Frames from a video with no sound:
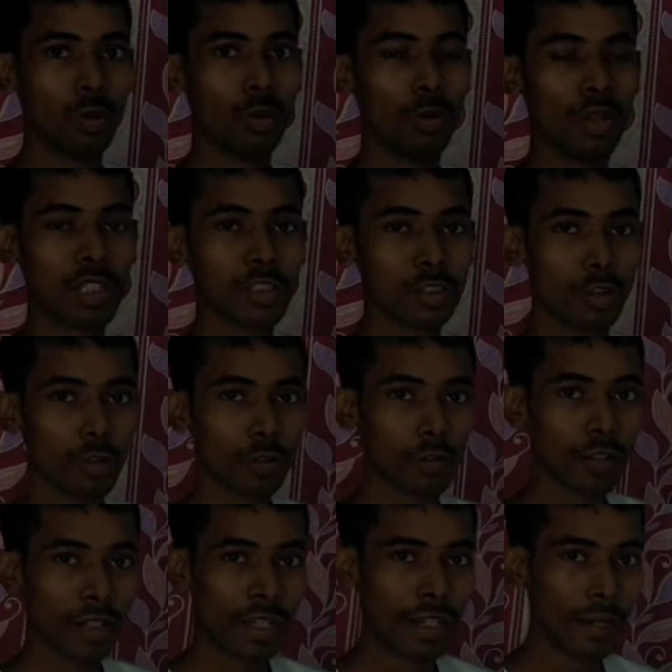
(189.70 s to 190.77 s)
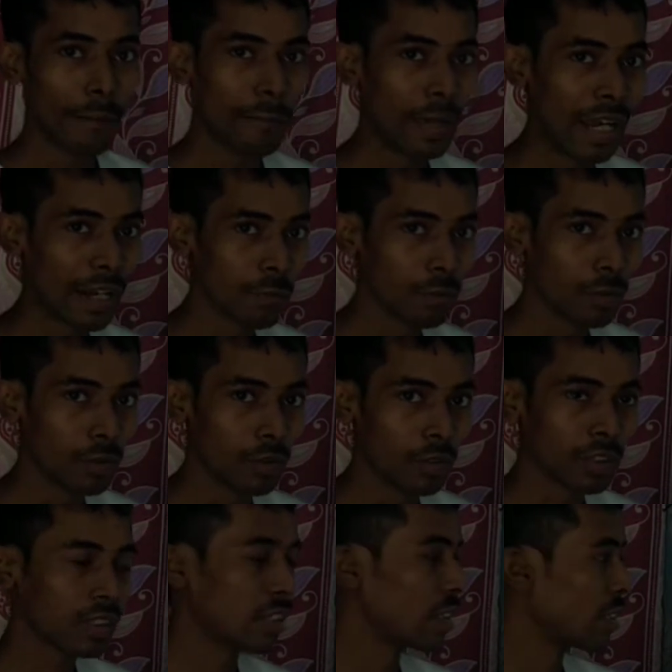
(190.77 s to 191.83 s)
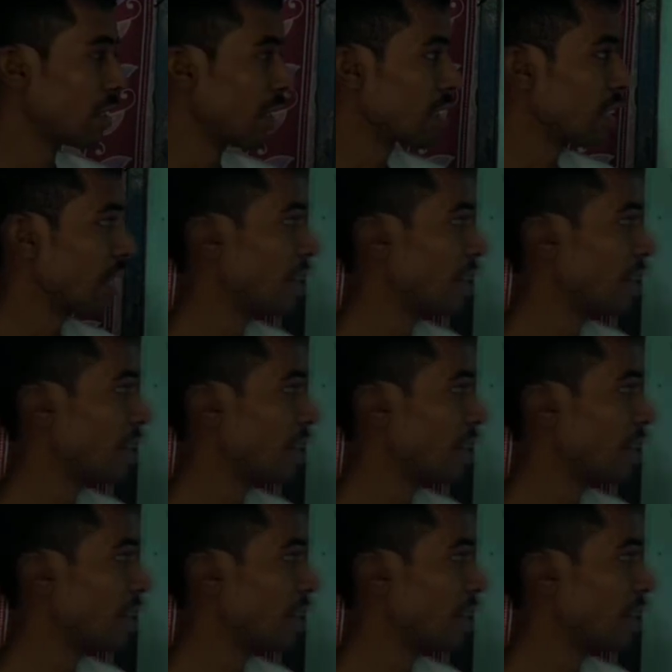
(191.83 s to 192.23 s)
who has not got any backbone, okay, they are the